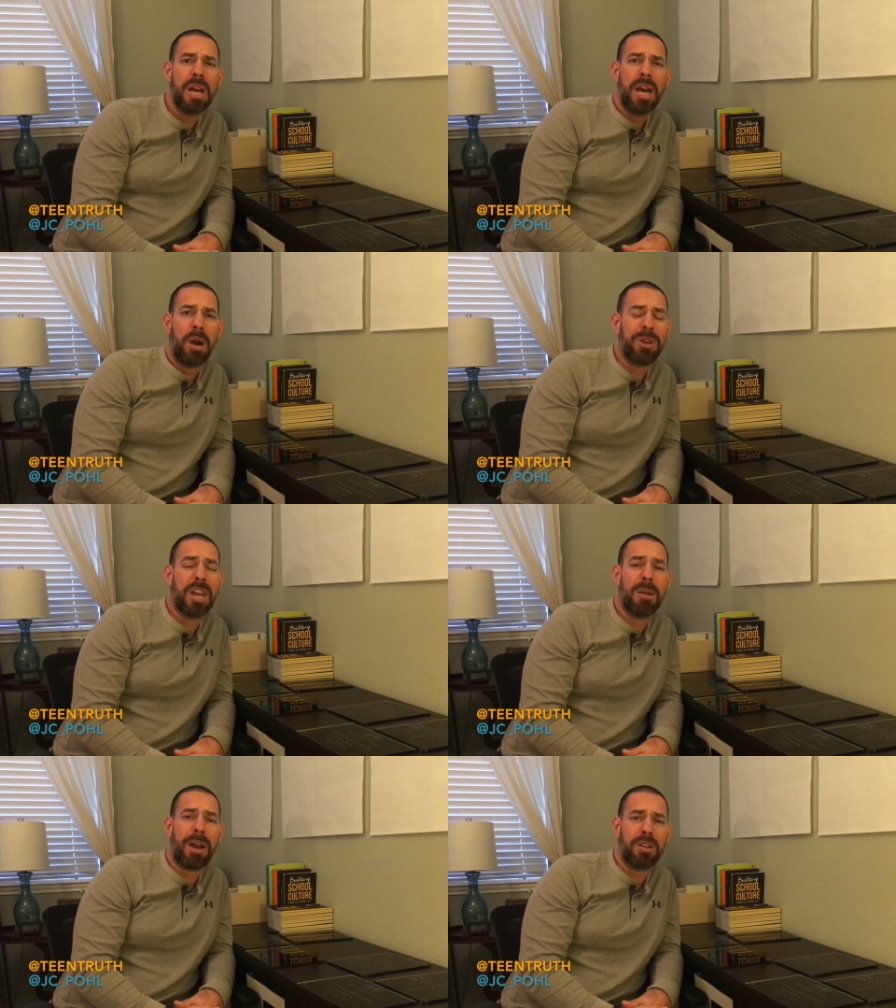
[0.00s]
uh, we
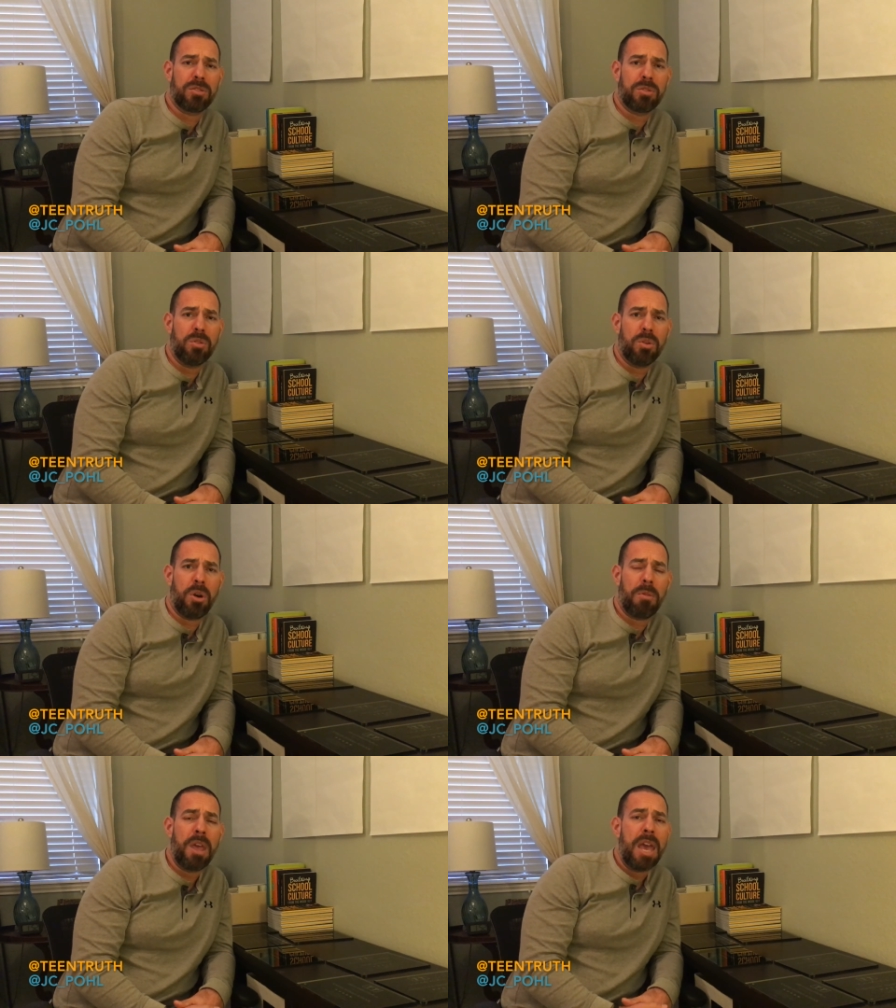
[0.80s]
care about your
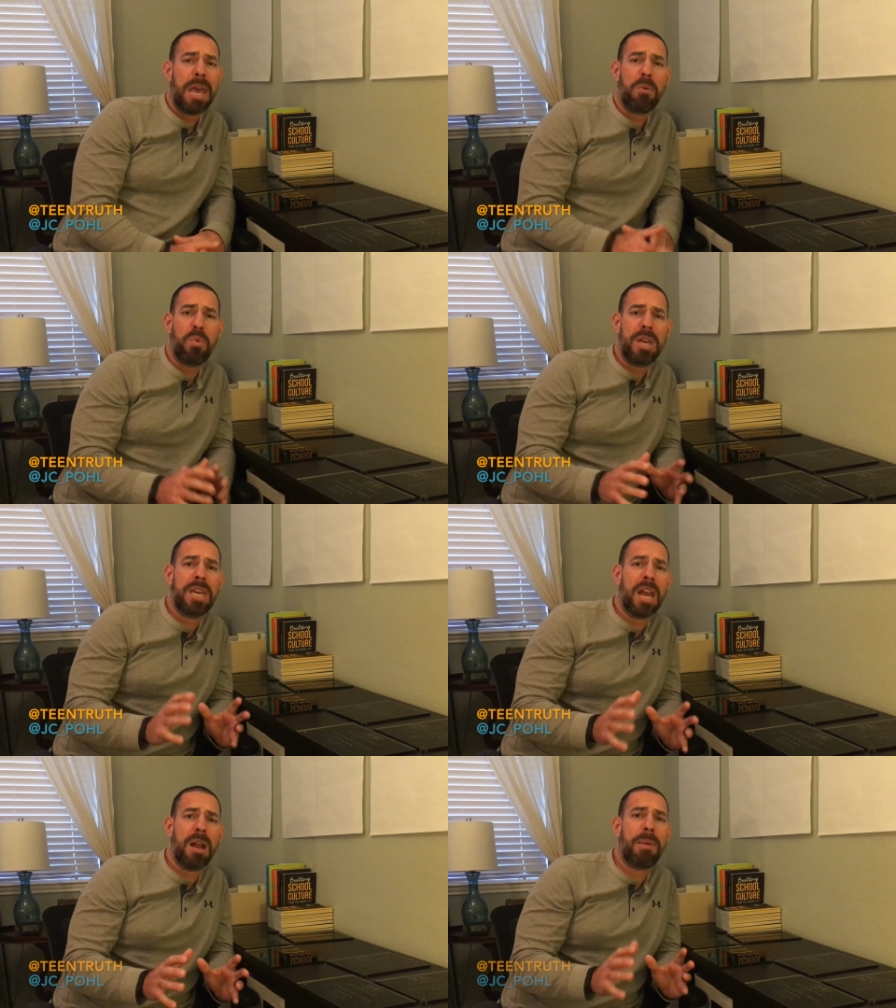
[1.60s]
school, and we
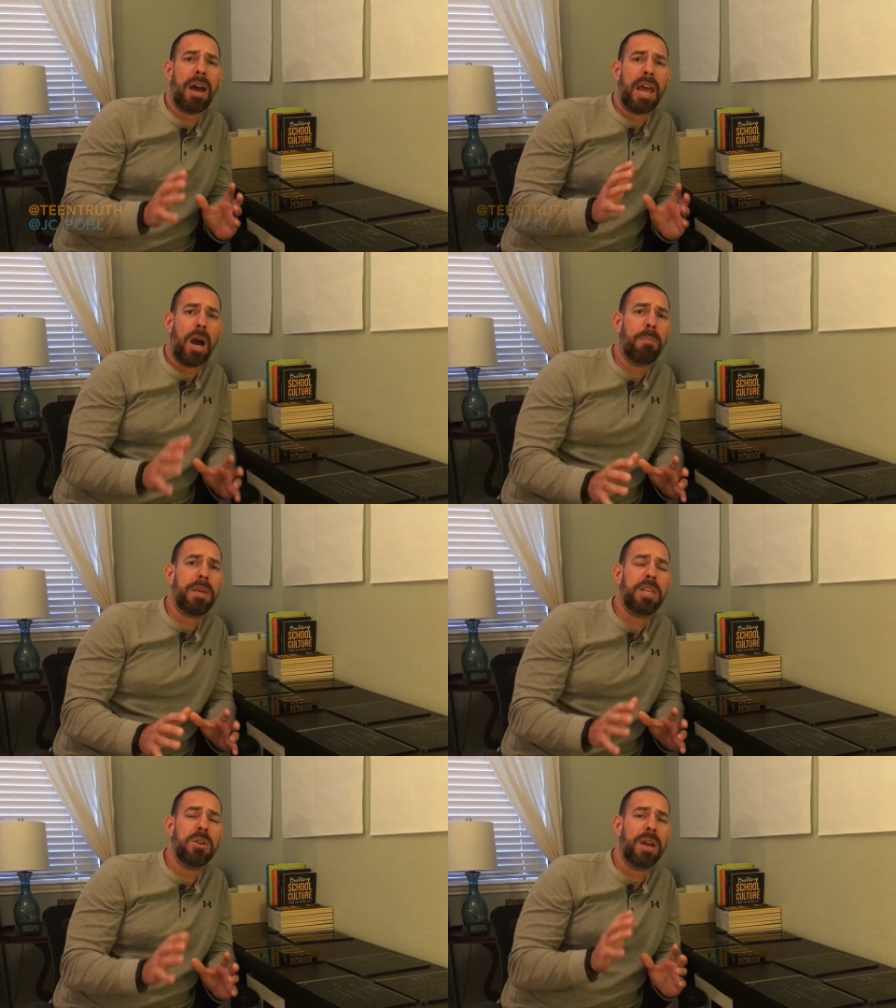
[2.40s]
care about
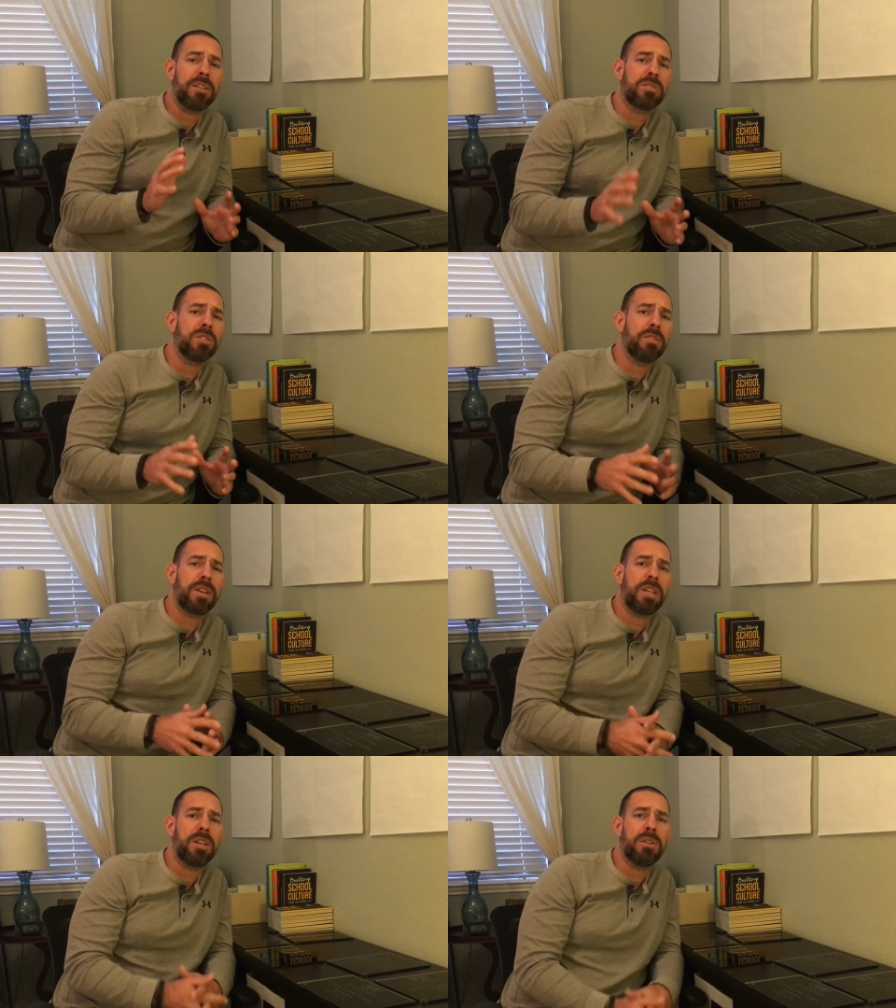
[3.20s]
helping you and
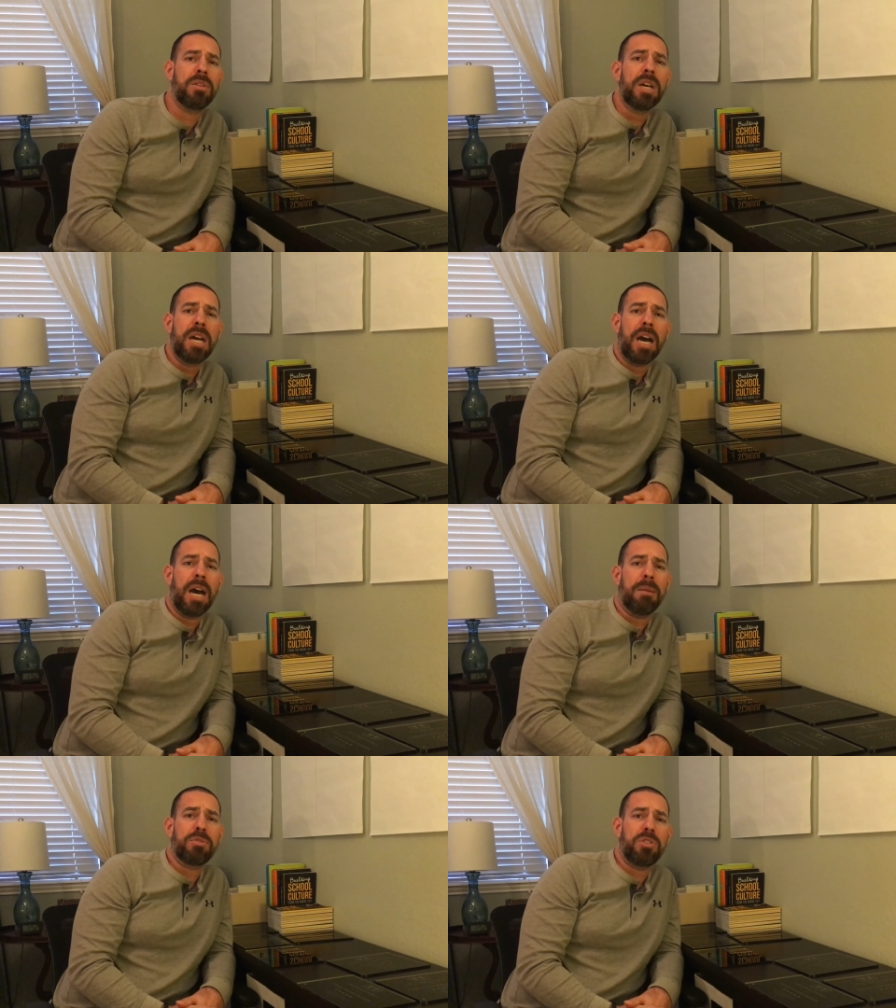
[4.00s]
serving you
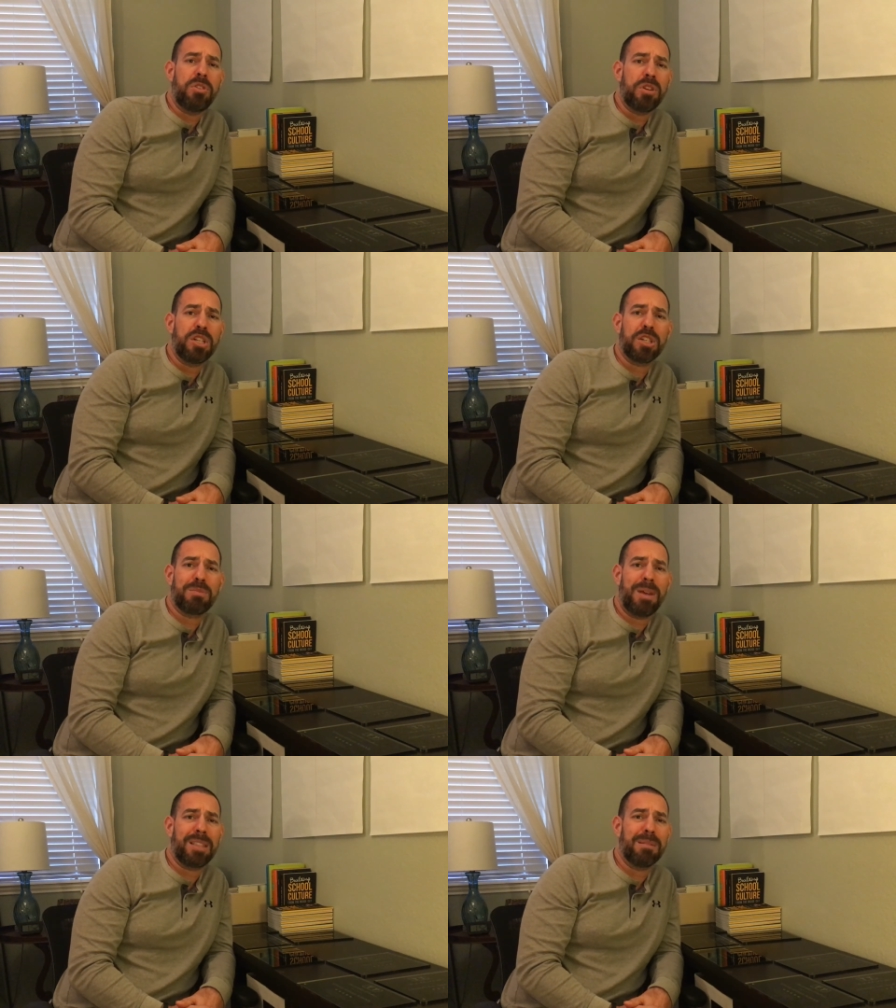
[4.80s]
um, so you can
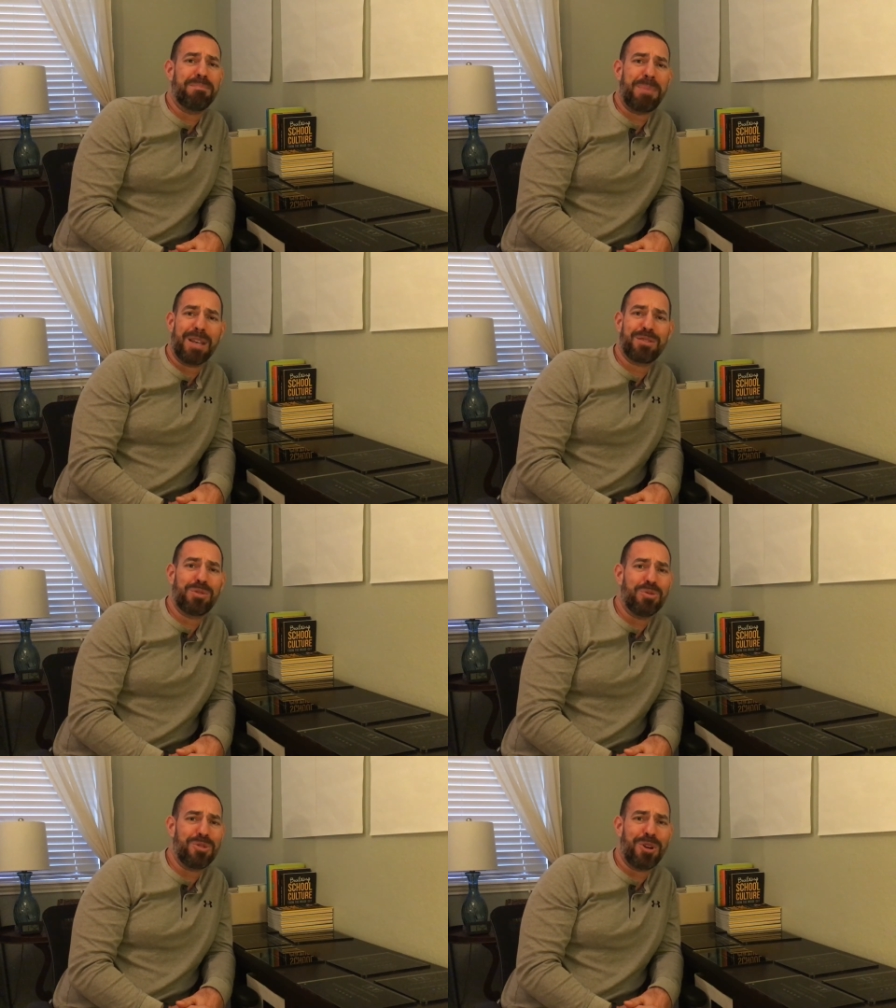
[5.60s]
just make the best
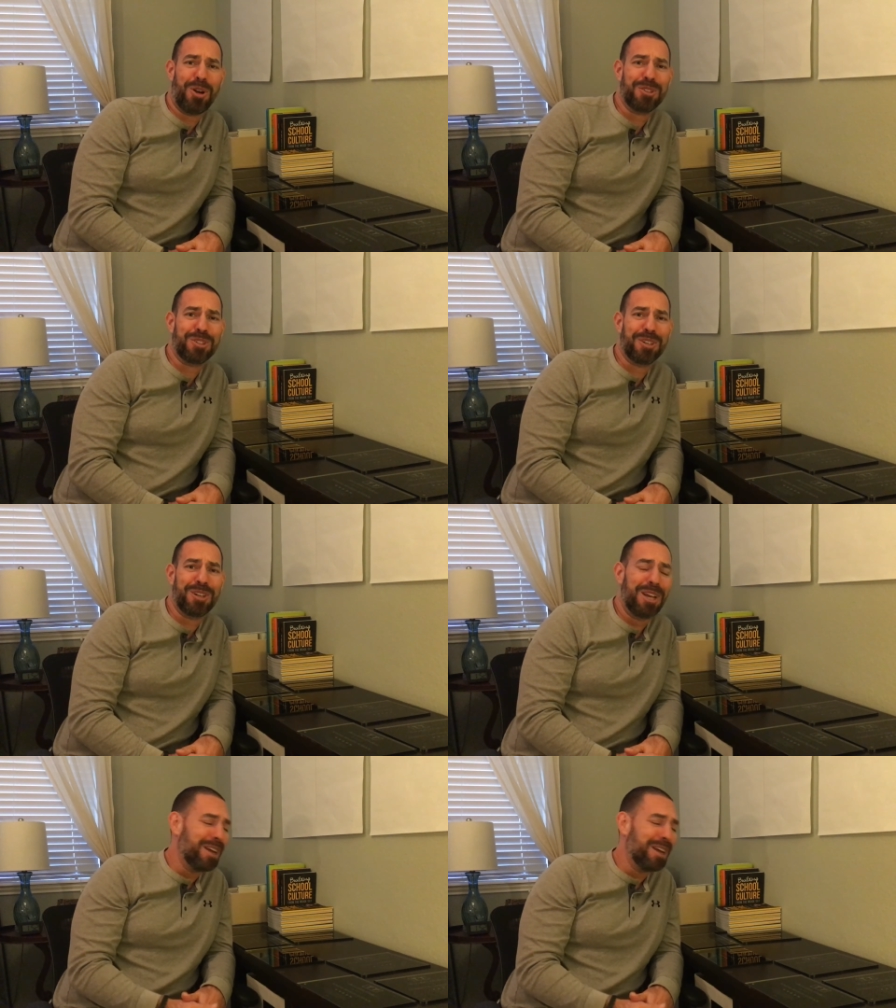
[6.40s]
school culture,